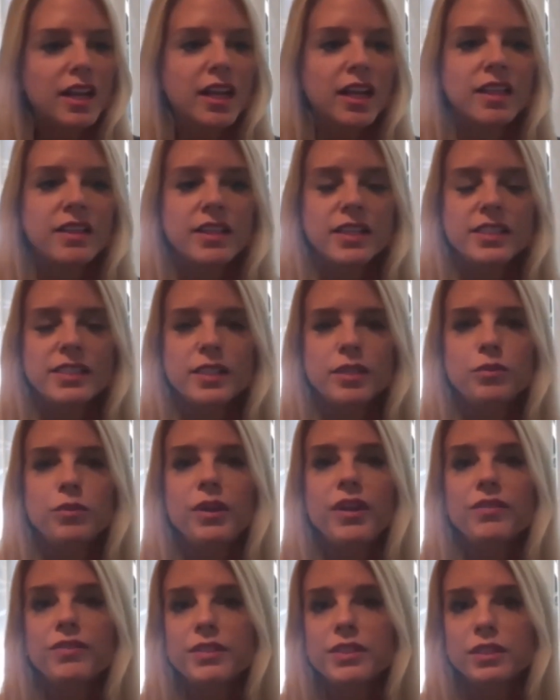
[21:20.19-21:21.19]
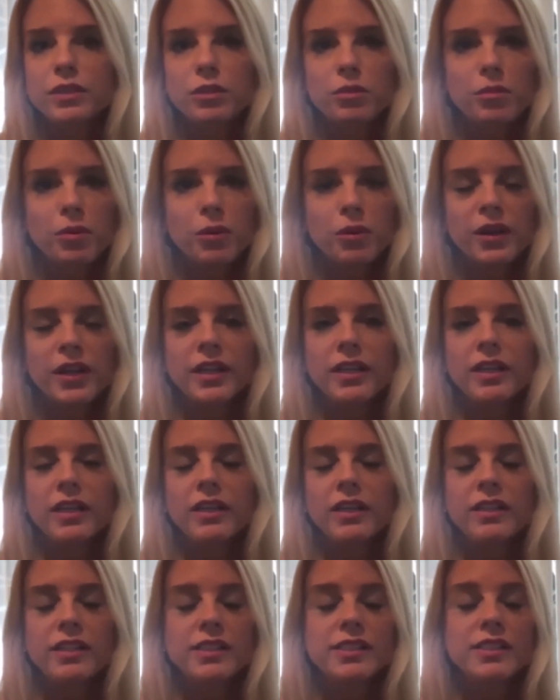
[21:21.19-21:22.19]
And they said, we have this little boy
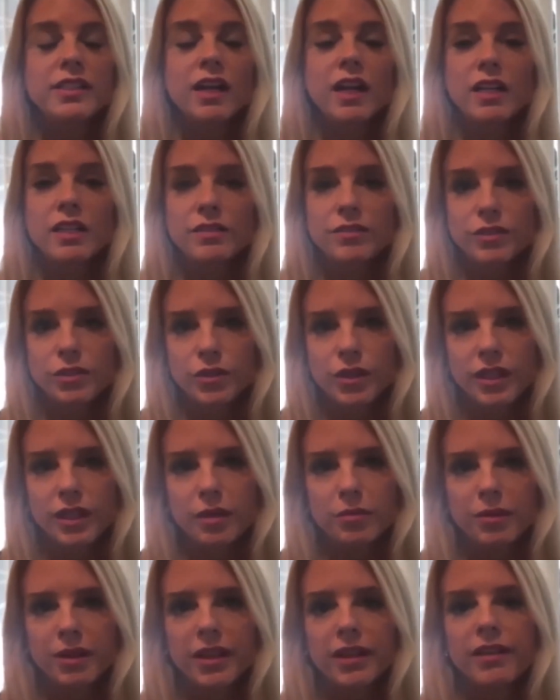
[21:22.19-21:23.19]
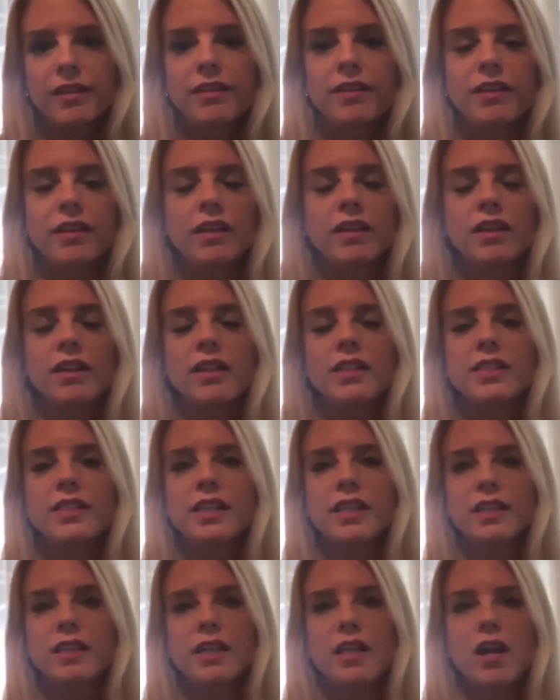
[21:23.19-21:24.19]
and he's dying of leukemia. And they
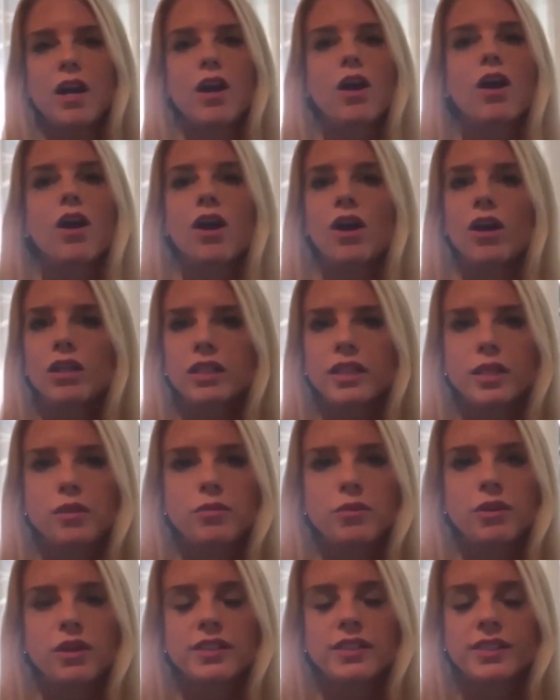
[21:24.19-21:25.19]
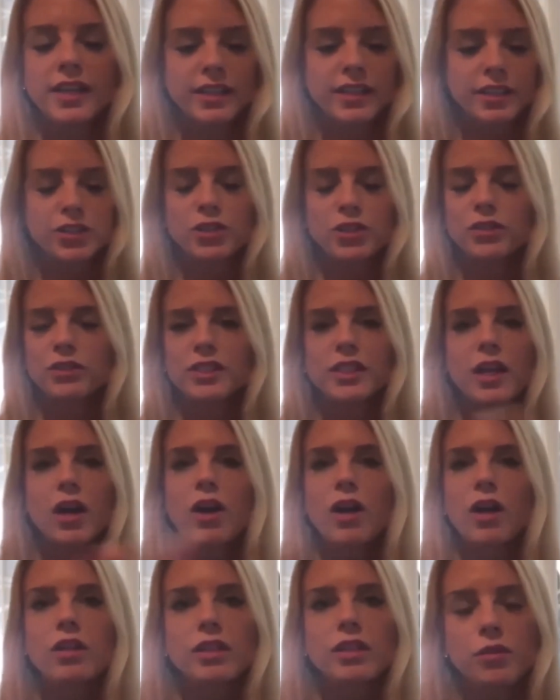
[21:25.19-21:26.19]
said, all he wants, I get chills,
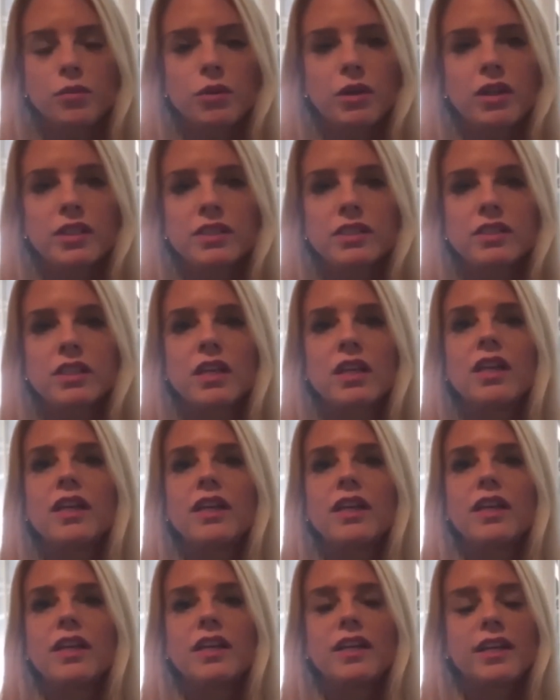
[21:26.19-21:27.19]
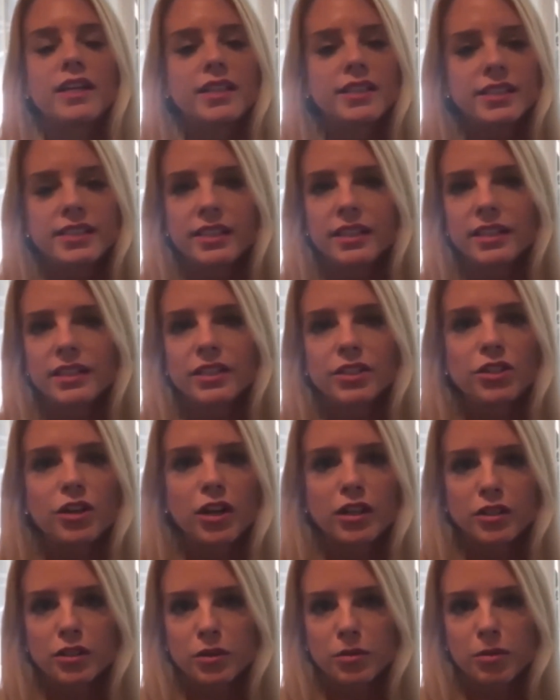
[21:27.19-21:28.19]
all he wants is to get to
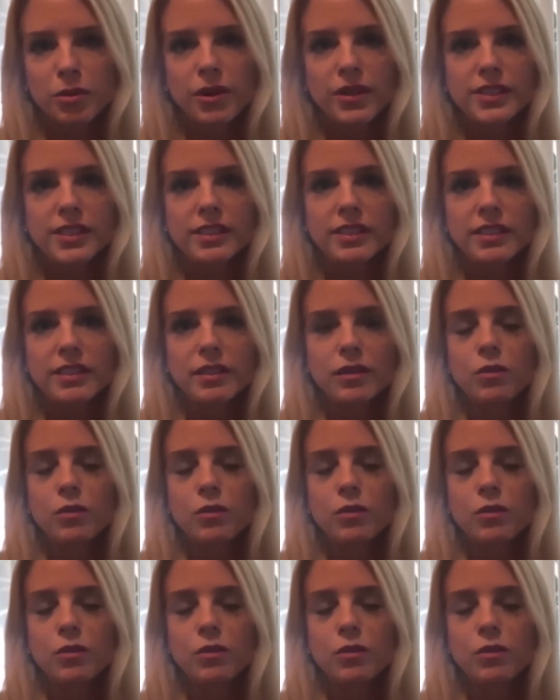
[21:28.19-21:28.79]
talk to the president.